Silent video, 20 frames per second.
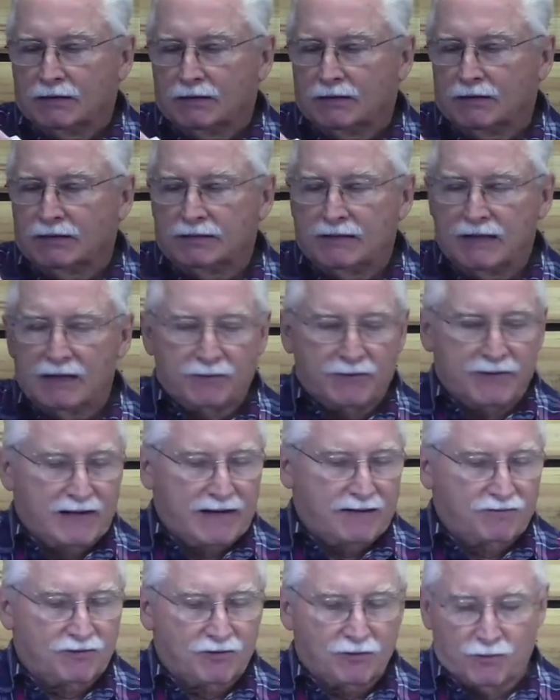And then we
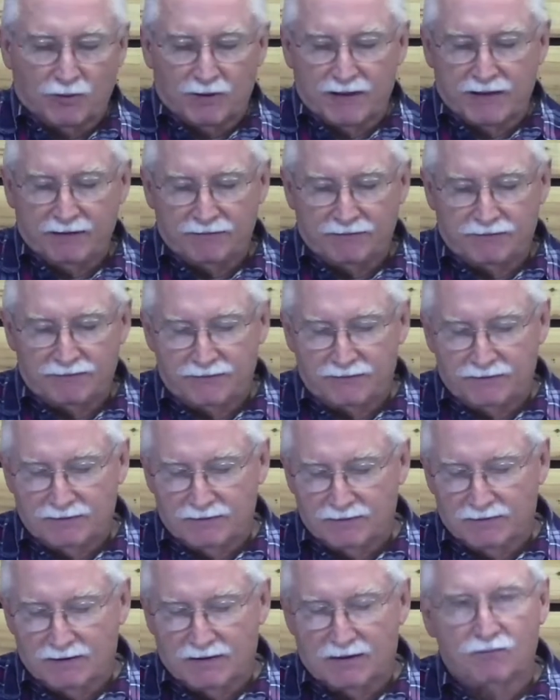have the wife
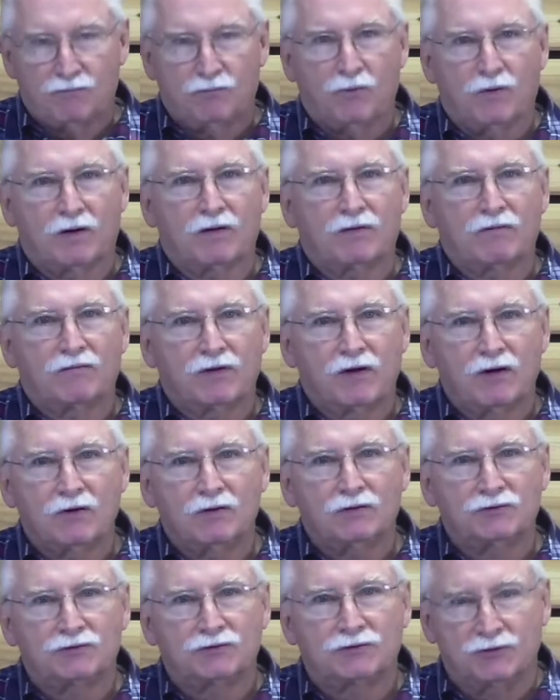of one of
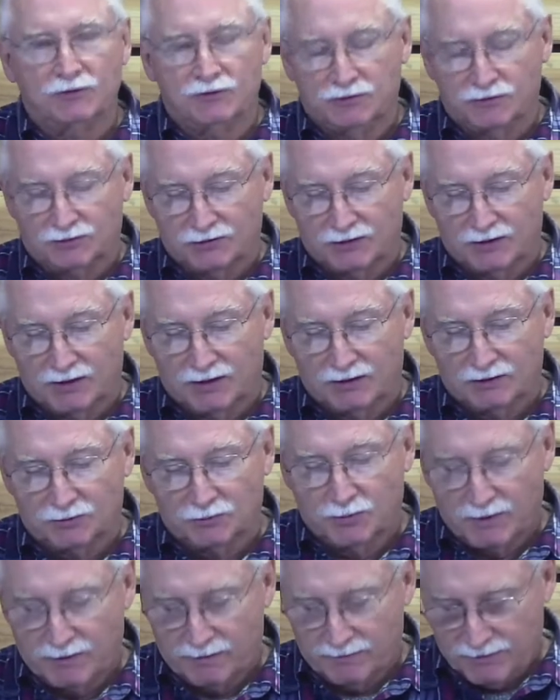those two sons,
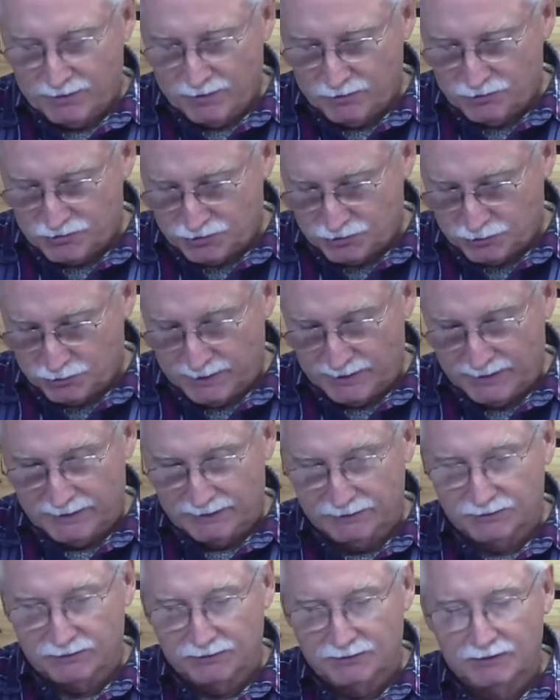one of those
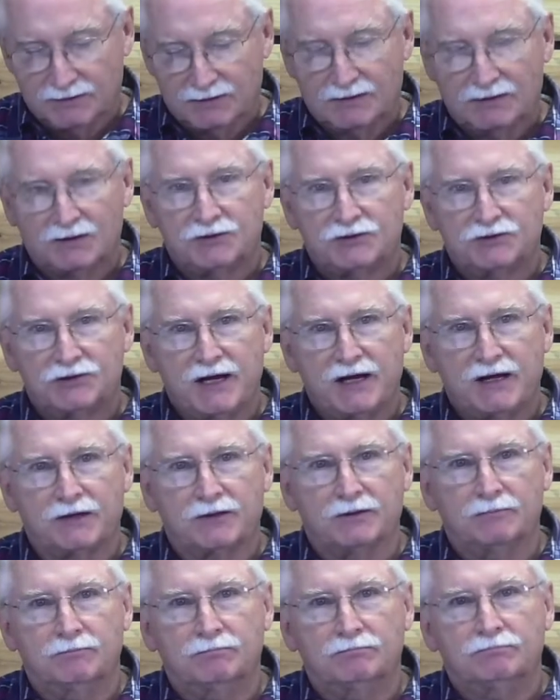twins,
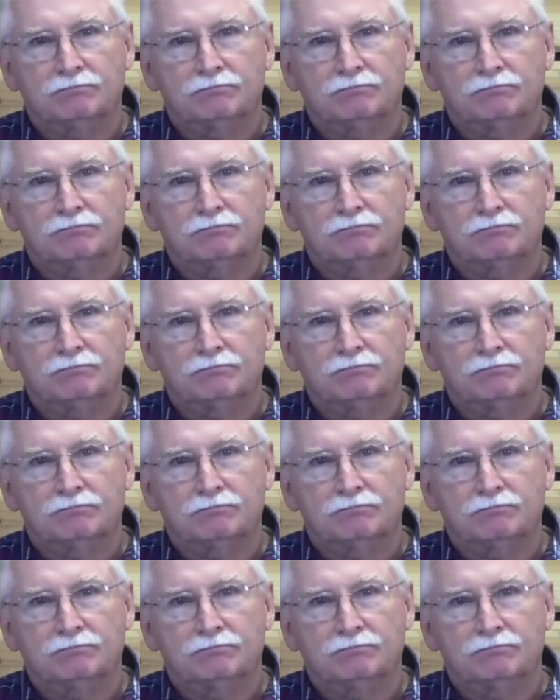Jacob.